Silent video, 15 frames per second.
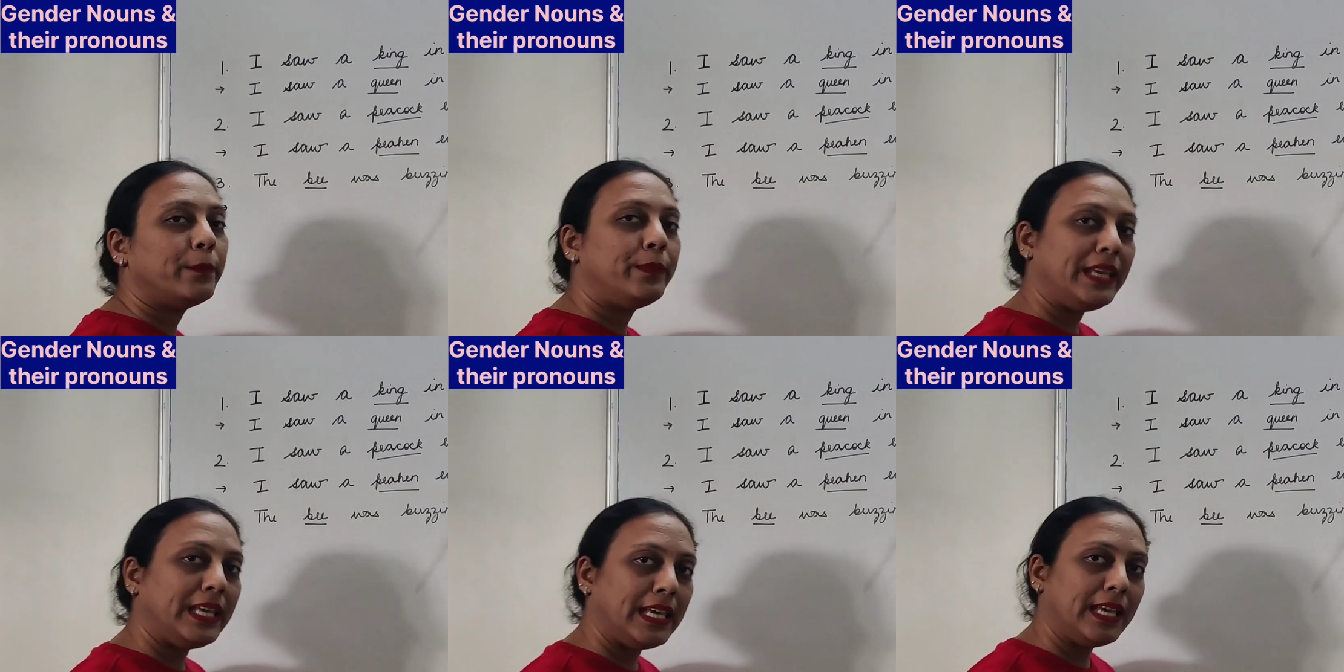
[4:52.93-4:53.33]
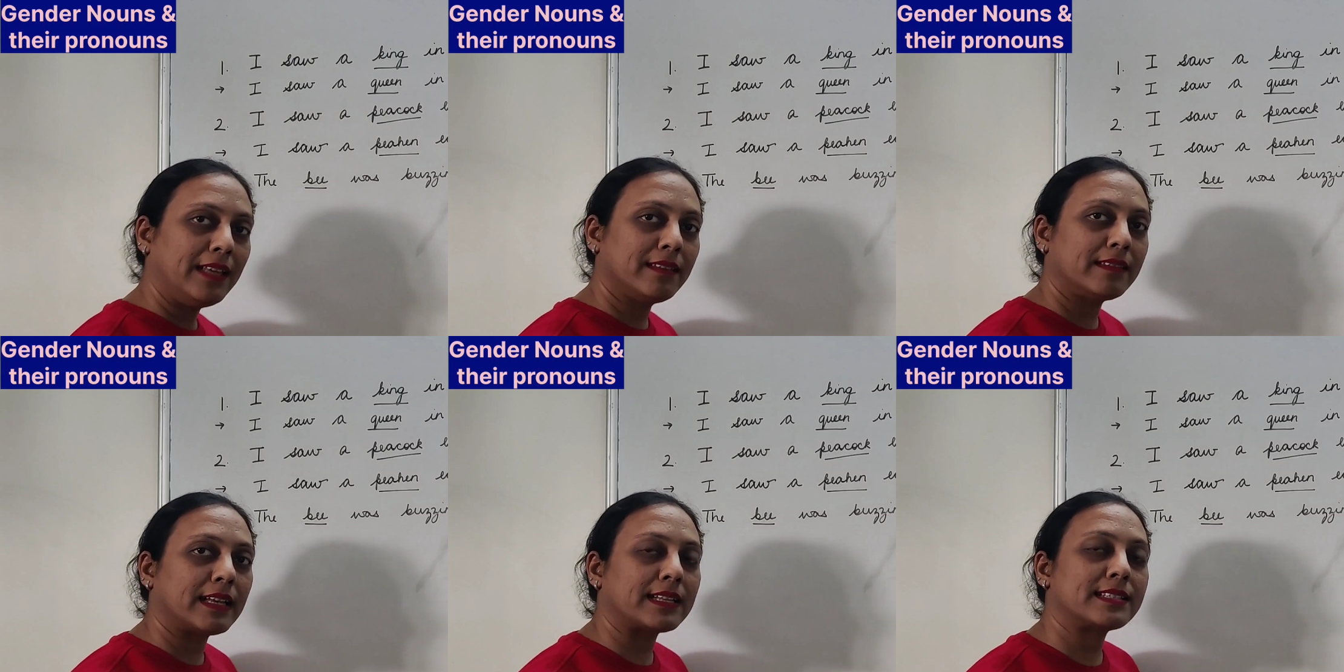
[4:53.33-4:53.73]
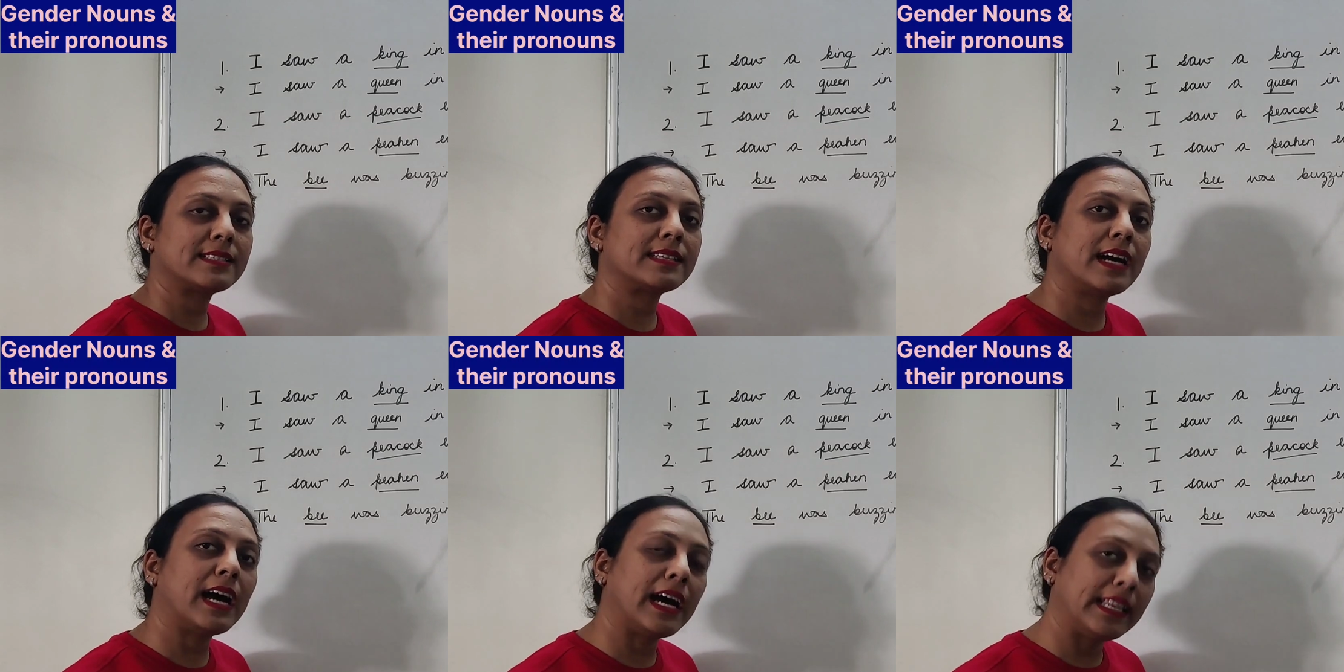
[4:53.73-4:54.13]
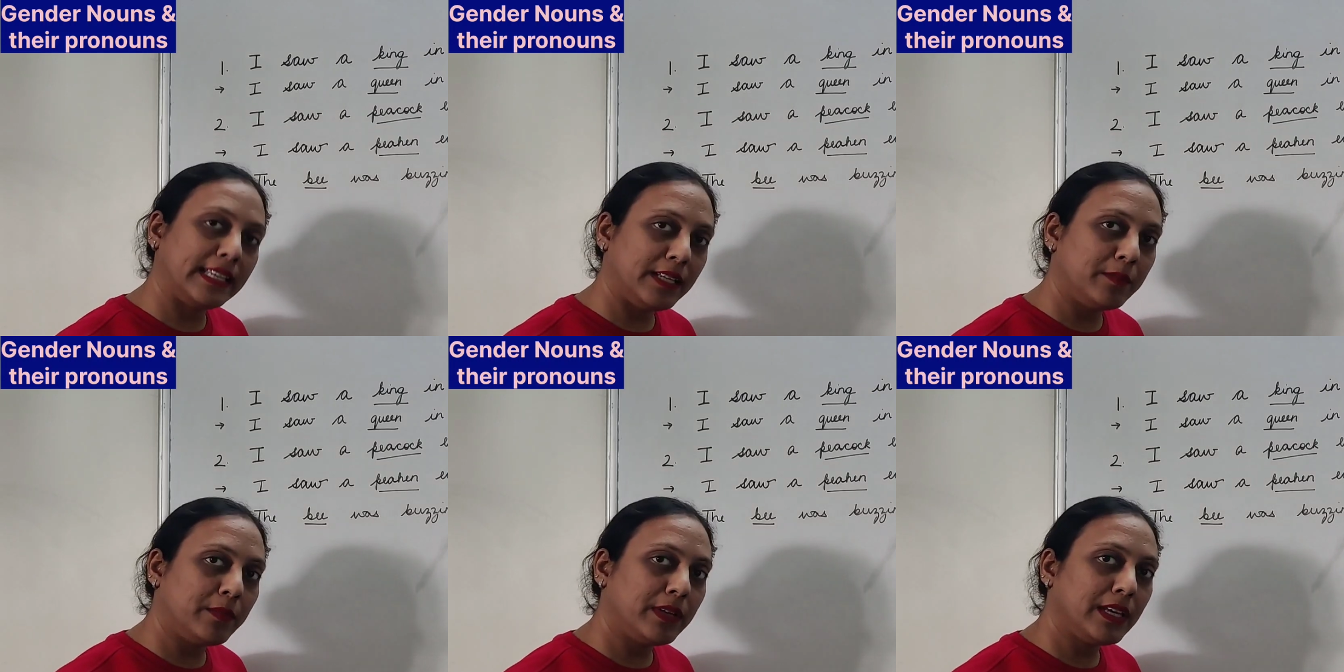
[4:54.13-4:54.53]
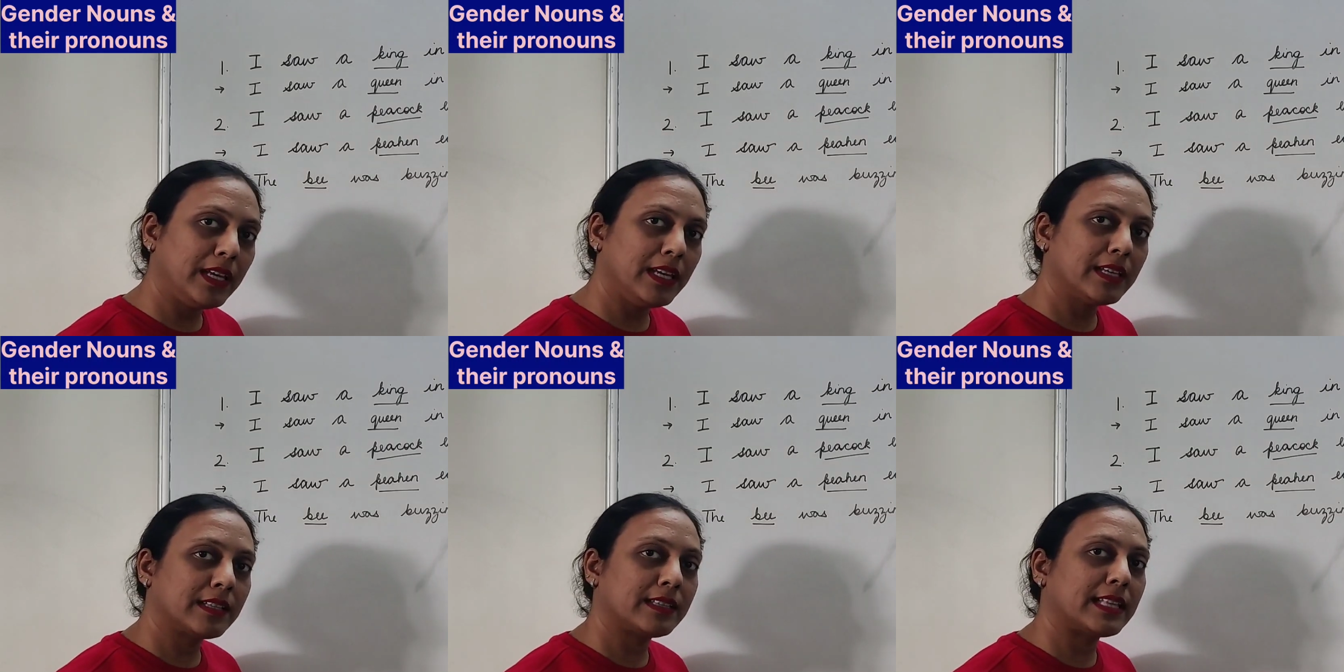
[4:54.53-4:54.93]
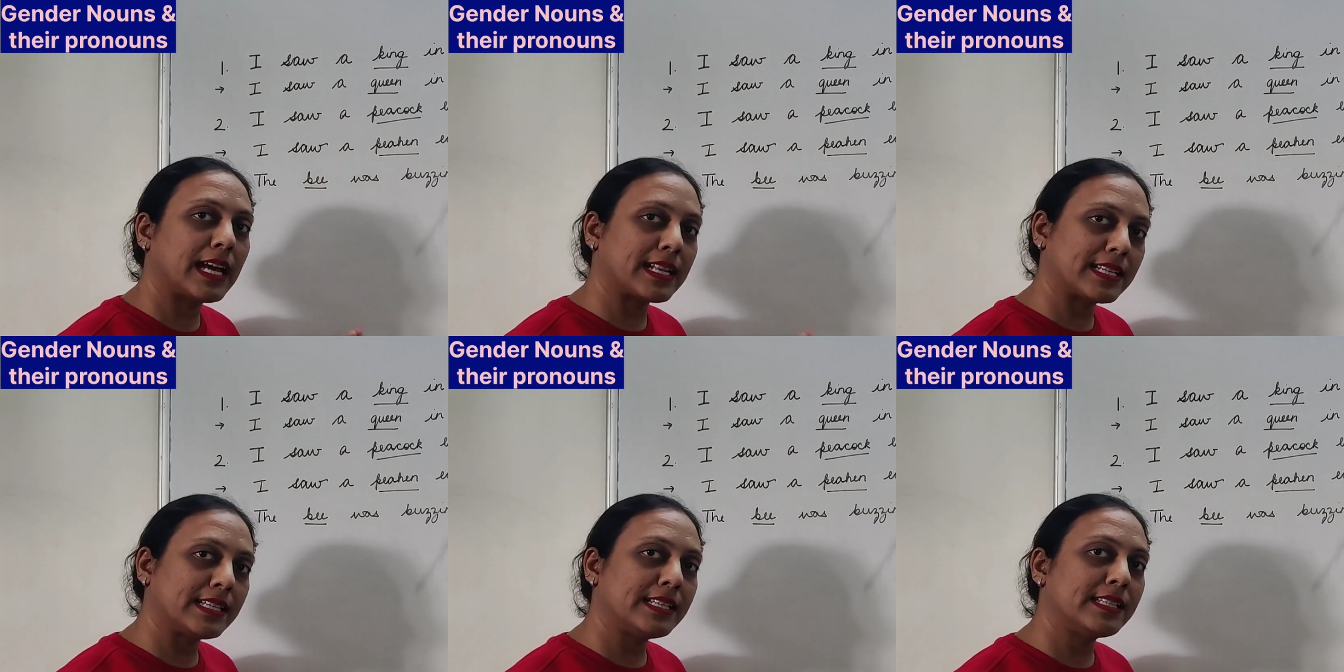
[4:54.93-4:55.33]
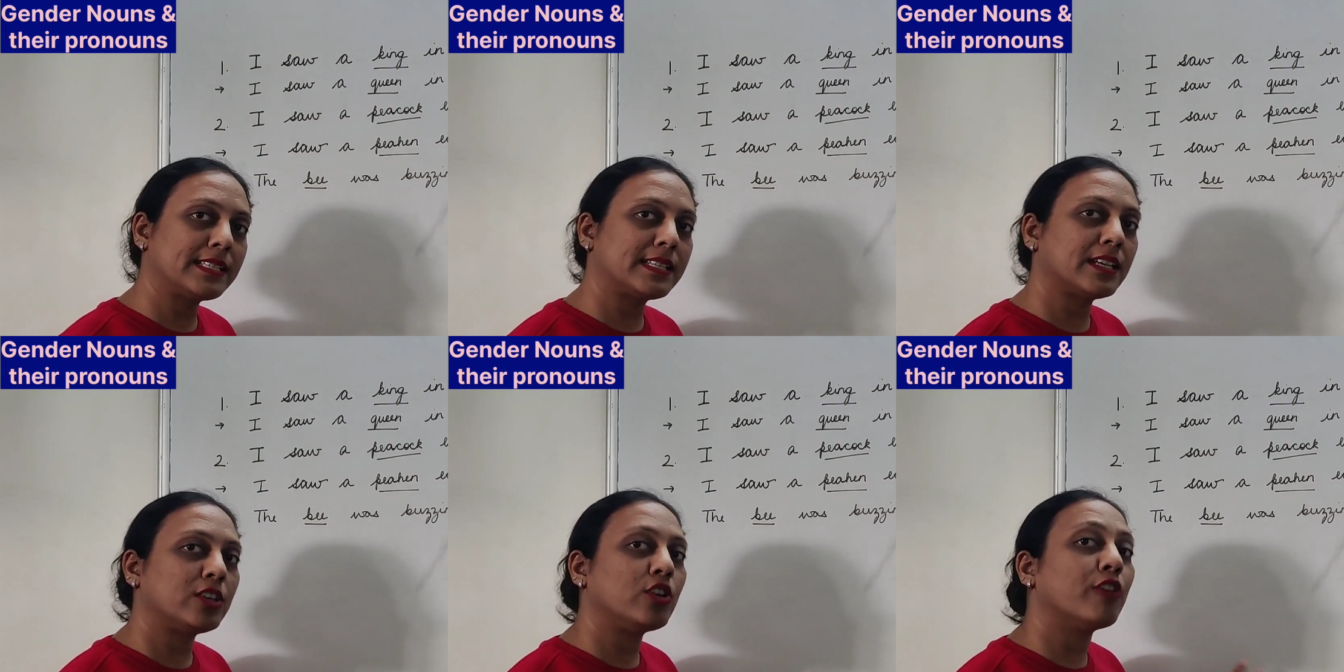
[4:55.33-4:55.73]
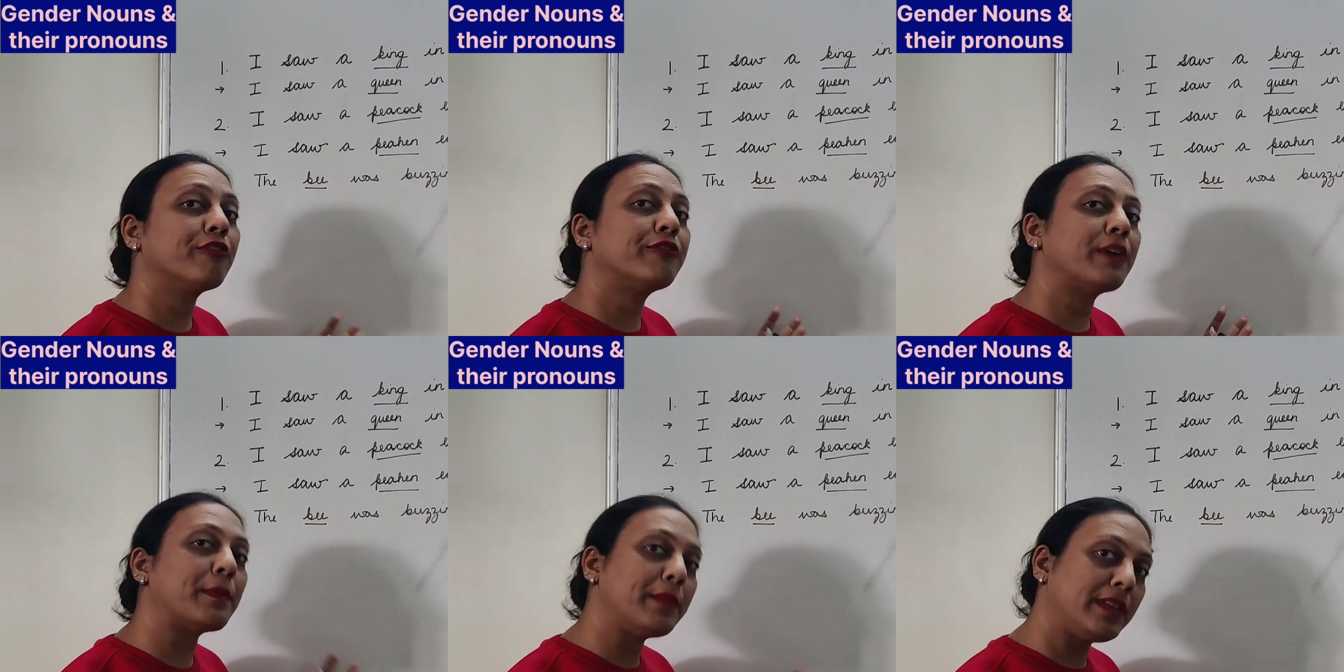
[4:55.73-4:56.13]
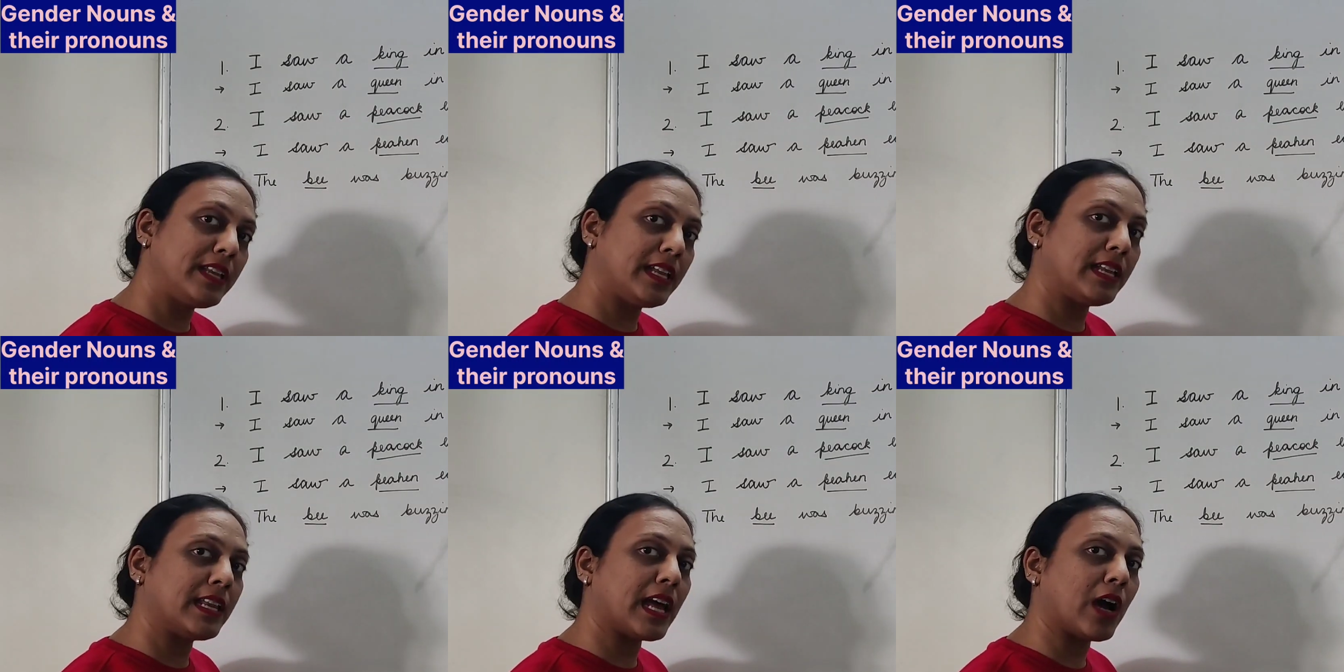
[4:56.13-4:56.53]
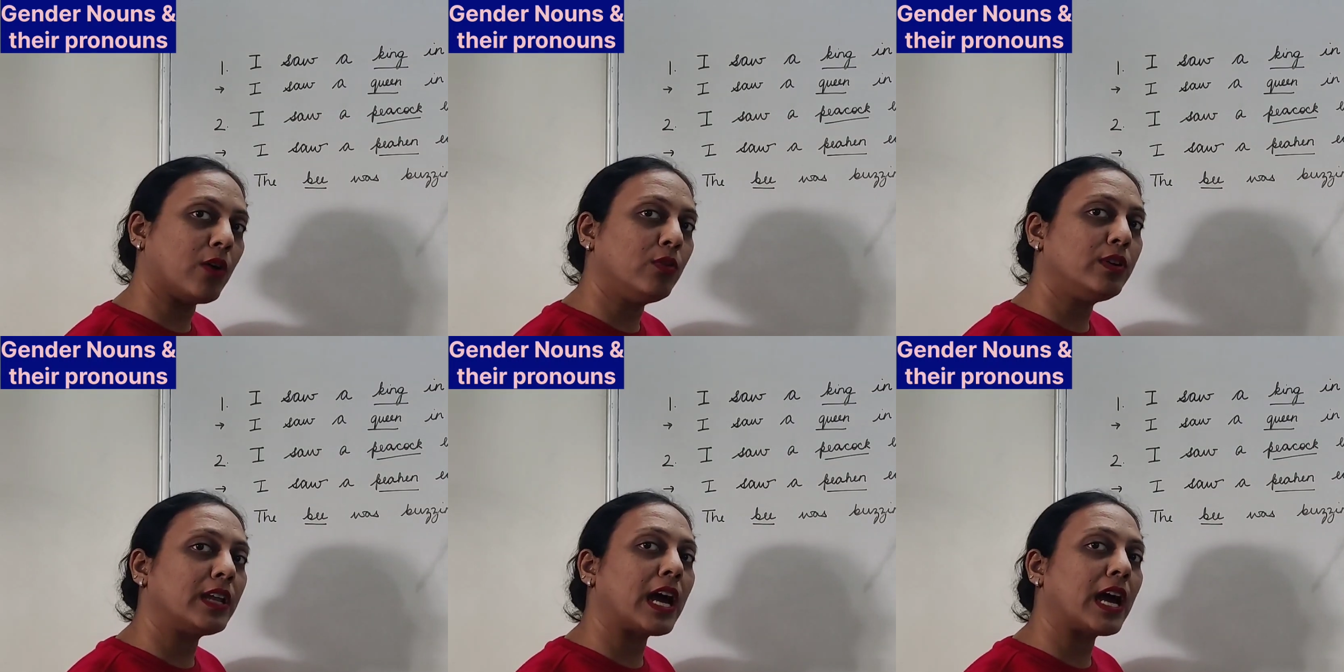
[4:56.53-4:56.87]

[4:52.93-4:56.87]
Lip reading: bee, that is the honey bee, that is your feminine noun.